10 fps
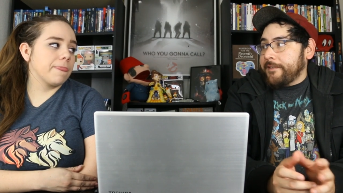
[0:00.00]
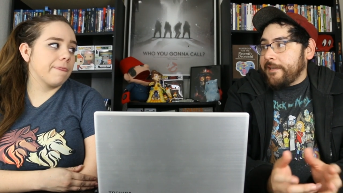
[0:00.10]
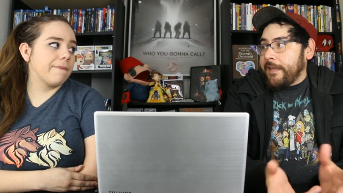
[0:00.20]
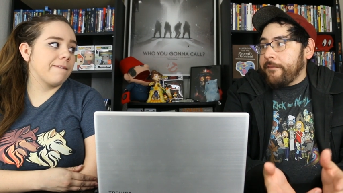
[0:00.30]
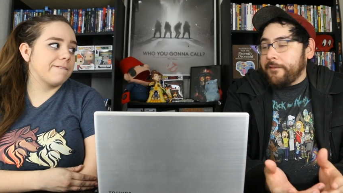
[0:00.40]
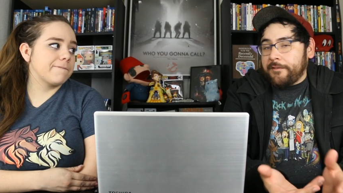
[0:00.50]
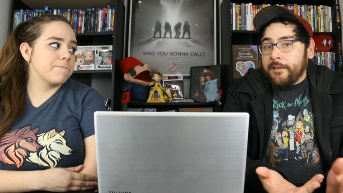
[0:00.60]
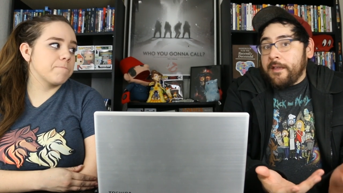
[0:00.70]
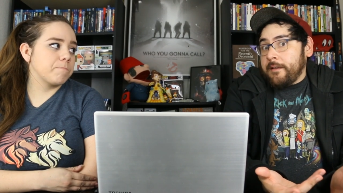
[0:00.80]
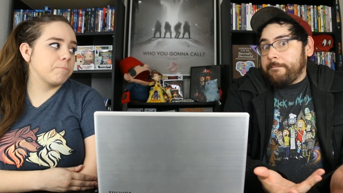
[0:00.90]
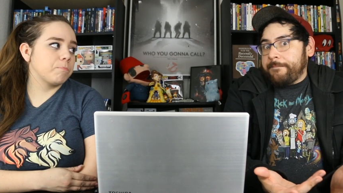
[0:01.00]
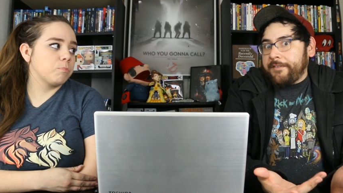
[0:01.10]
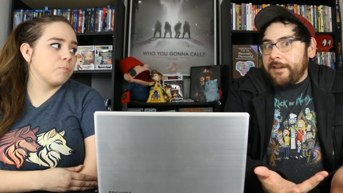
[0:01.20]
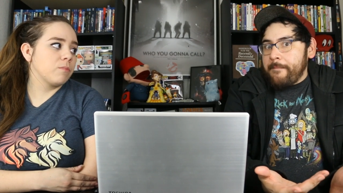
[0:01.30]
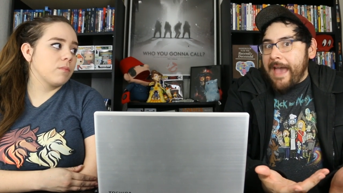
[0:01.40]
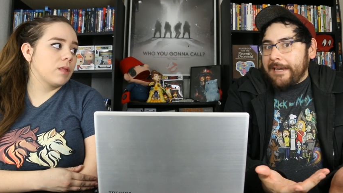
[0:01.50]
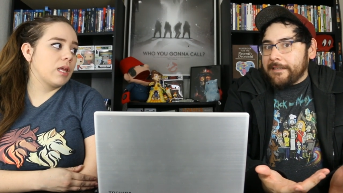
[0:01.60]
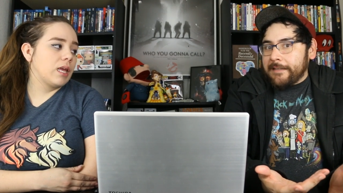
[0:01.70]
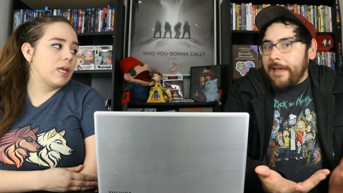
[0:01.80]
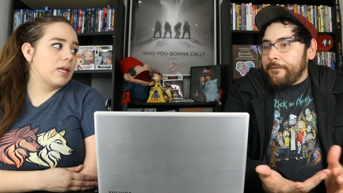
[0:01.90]
Speaker 1: to give us
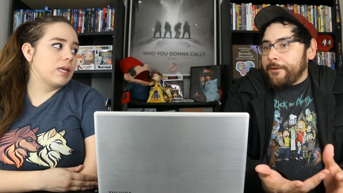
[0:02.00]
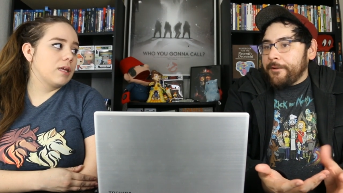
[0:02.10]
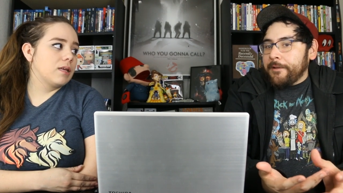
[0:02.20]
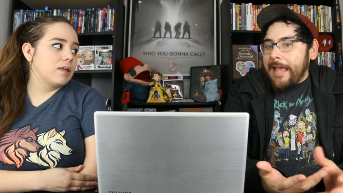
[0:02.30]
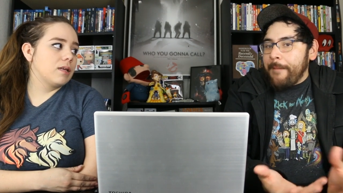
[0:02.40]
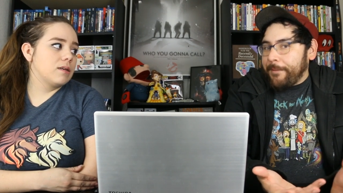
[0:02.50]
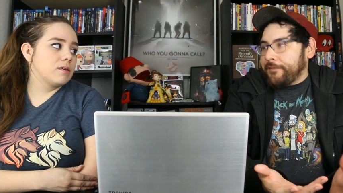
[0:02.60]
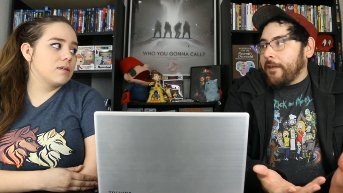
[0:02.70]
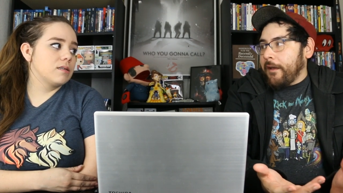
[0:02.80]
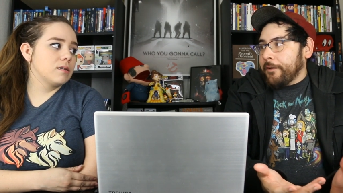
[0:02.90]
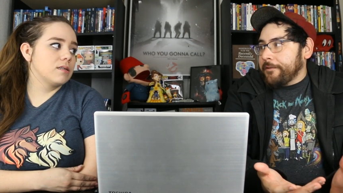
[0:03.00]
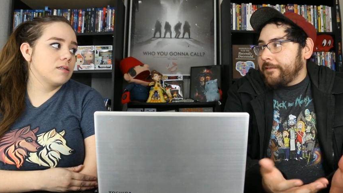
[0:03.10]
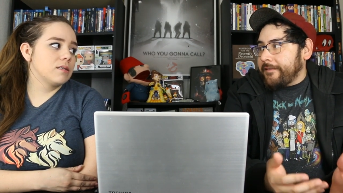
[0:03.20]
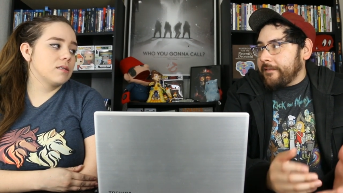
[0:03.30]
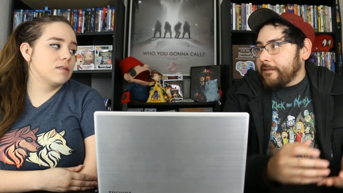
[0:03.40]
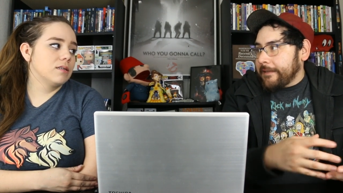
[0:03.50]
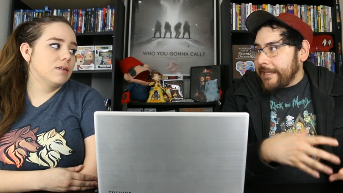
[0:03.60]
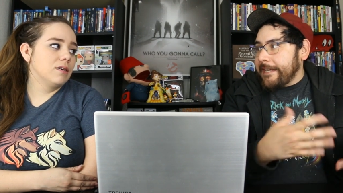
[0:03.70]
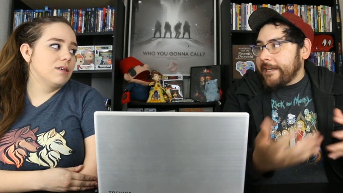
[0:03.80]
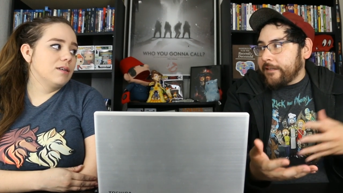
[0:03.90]
cinematic level episodes
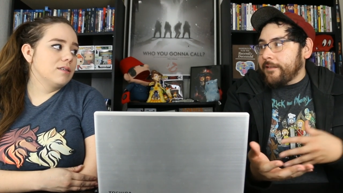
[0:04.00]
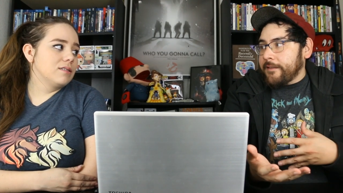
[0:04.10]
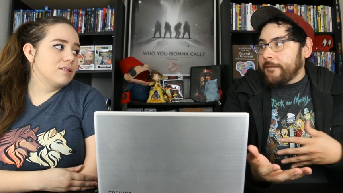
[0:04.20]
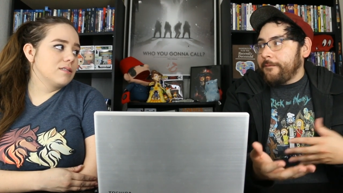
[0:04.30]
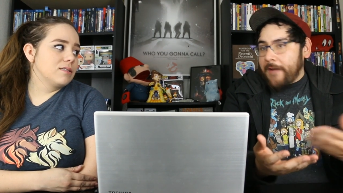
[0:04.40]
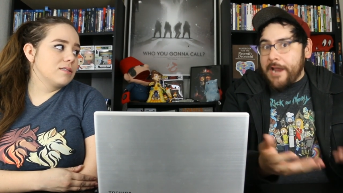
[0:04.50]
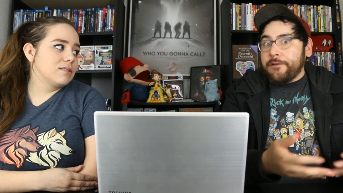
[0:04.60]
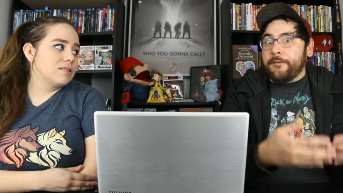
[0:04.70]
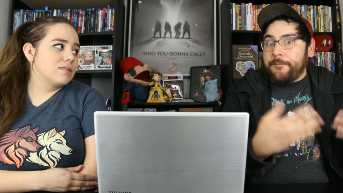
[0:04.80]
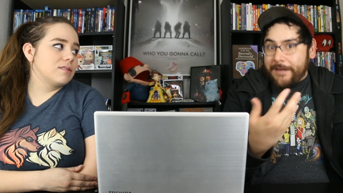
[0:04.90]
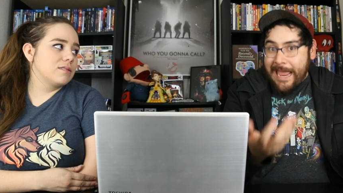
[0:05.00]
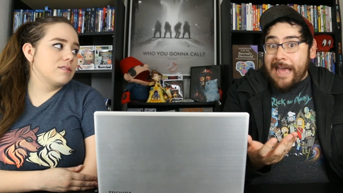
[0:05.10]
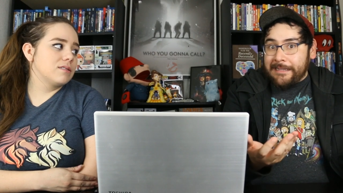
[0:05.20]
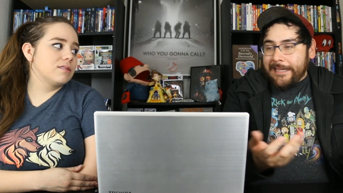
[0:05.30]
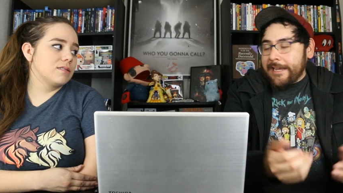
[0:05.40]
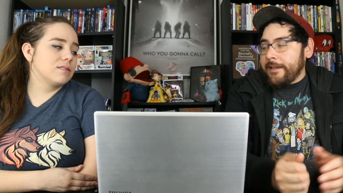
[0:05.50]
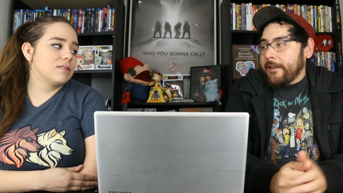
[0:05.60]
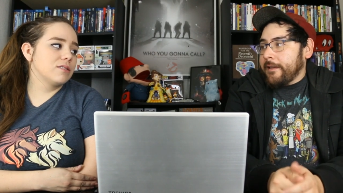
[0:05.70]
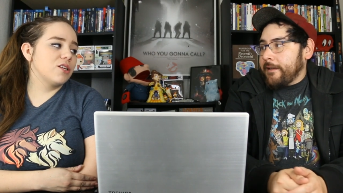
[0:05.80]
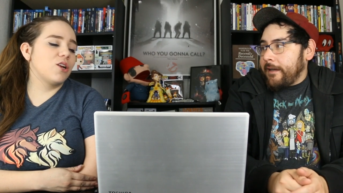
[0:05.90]
leading to the final finale.
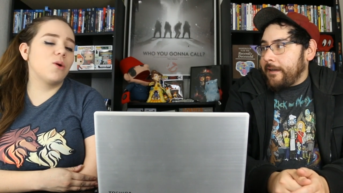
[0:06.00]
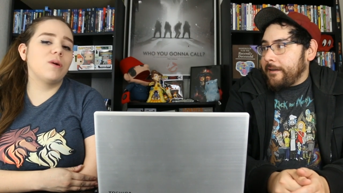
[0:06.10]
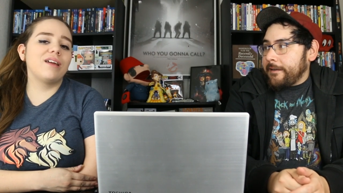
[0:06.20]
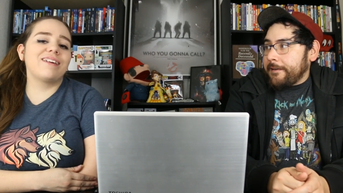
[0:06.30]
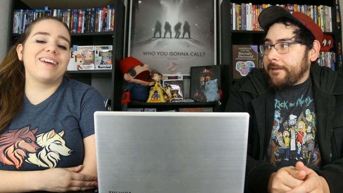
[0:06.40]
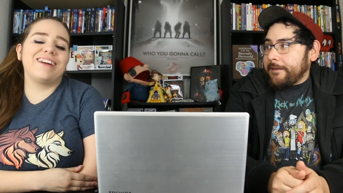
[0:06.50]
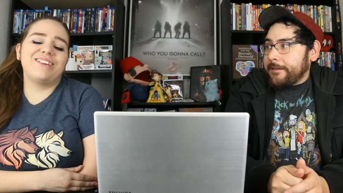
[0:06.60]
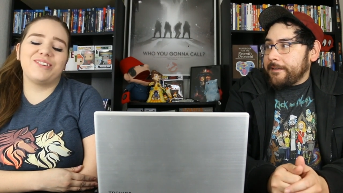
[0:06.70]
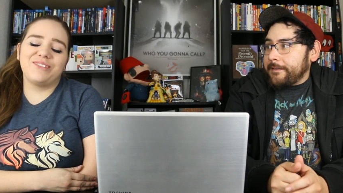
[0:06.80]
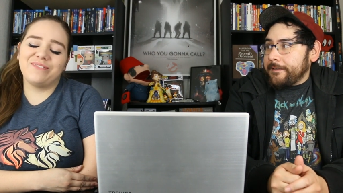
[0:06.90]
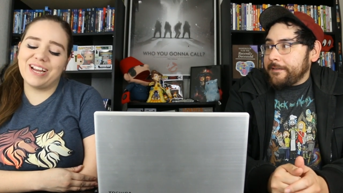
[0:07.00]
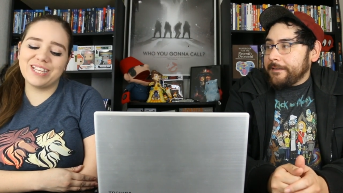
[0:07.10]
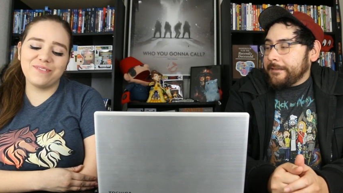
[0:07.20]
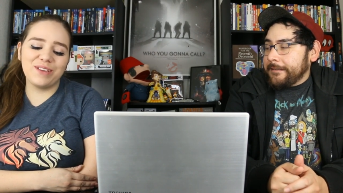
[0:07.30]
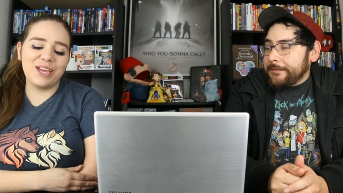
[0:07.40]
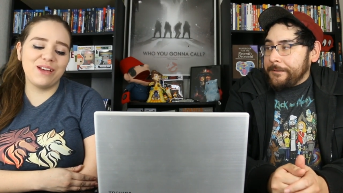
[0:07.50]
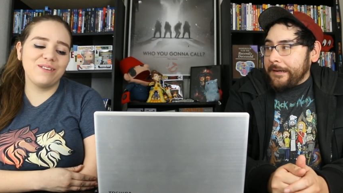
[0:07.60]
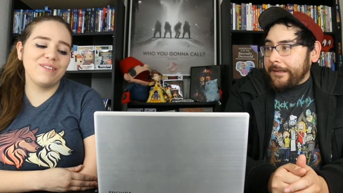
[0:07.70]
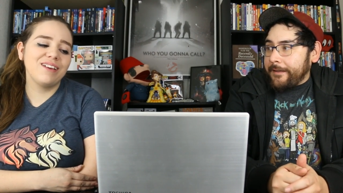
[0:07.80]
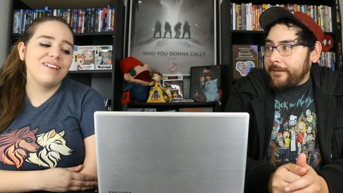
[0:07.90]
Speaker 2: You know what it kind of reminds me
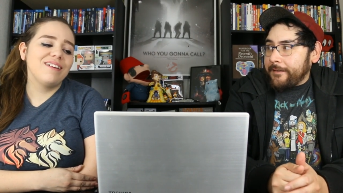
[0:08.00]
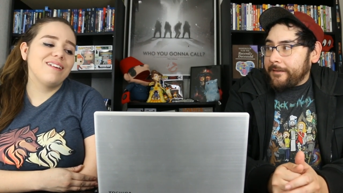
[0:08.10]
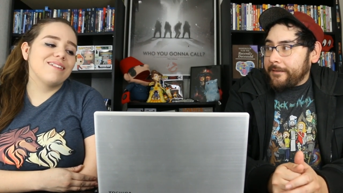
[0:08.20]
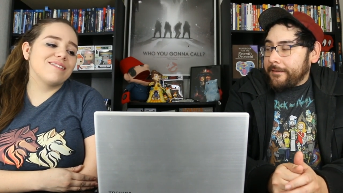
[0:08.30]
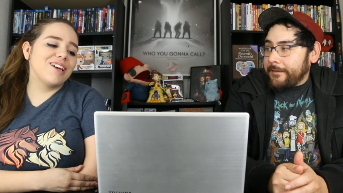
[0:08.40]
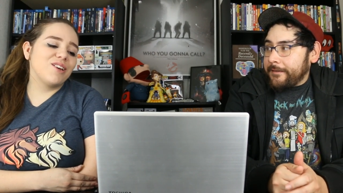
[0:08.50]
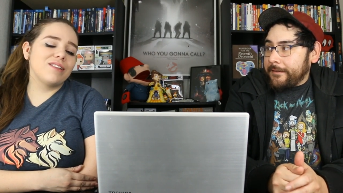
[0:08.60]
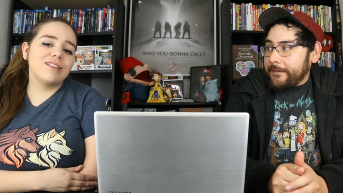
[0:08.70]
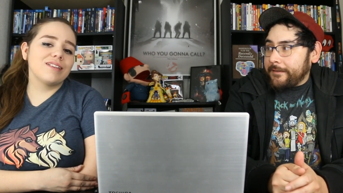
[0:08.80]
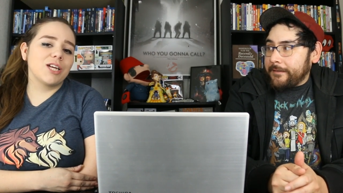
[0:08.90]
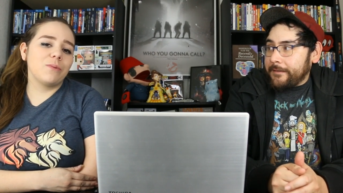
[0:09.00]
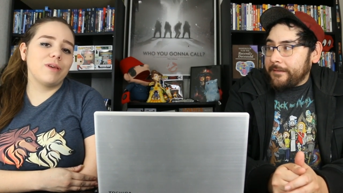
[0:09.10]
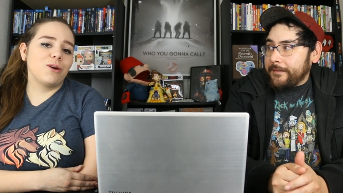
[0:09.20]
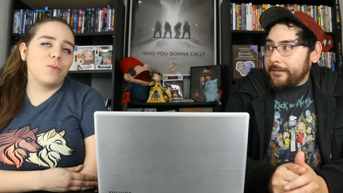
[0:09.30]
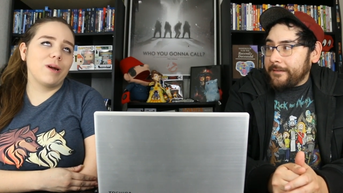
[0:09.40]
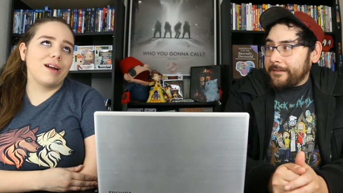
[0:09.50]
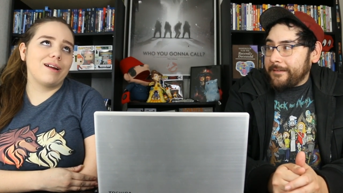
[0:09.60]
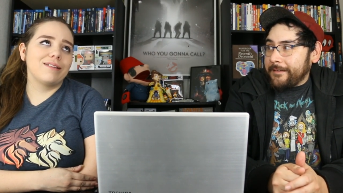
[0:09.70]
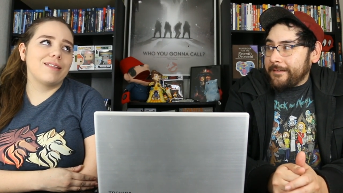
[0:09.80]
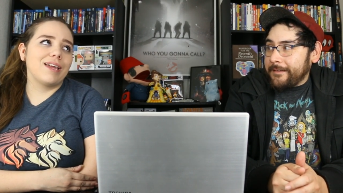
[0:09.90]
Speaker 1: of? What?
Speaker 2: So this is going to be a
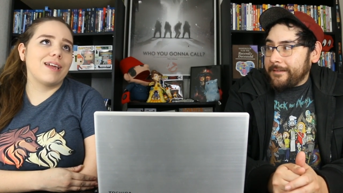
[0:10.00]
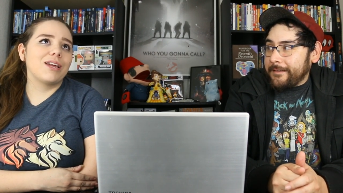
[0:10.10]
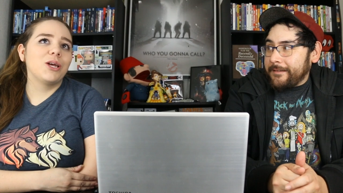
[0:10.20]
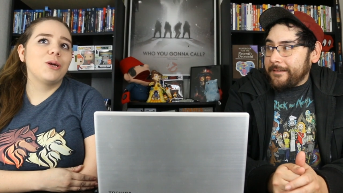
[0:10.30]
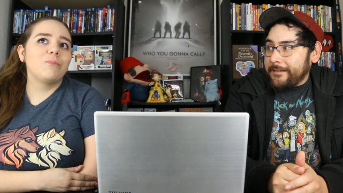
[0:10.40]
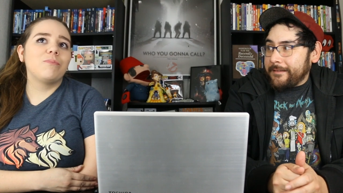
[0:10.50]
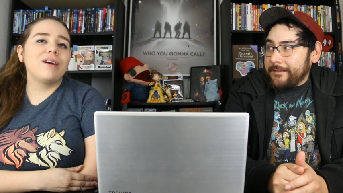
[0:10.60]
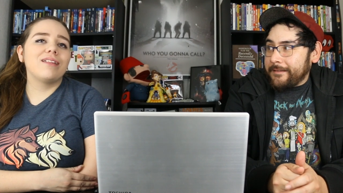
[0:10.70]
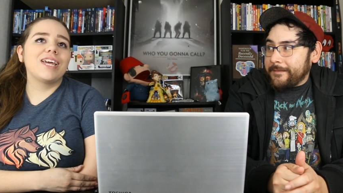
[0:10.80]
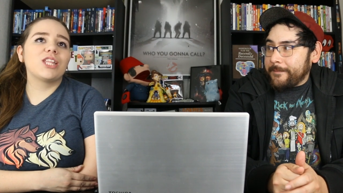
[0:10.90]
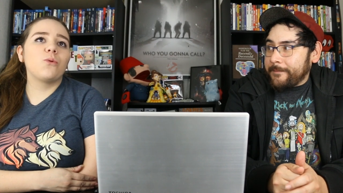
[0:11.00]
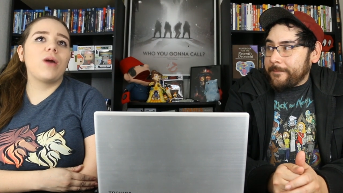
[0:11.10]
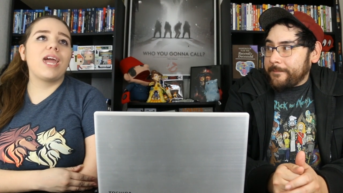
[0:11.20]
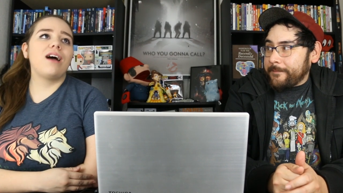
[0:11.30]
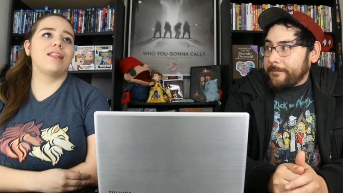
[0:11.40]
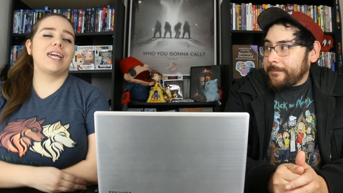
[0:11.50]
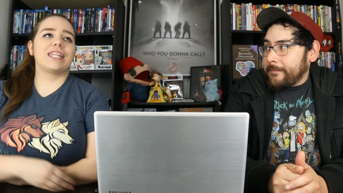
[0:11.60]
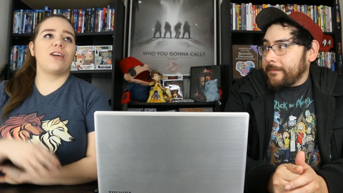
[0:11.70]
weird thing, but like the way how like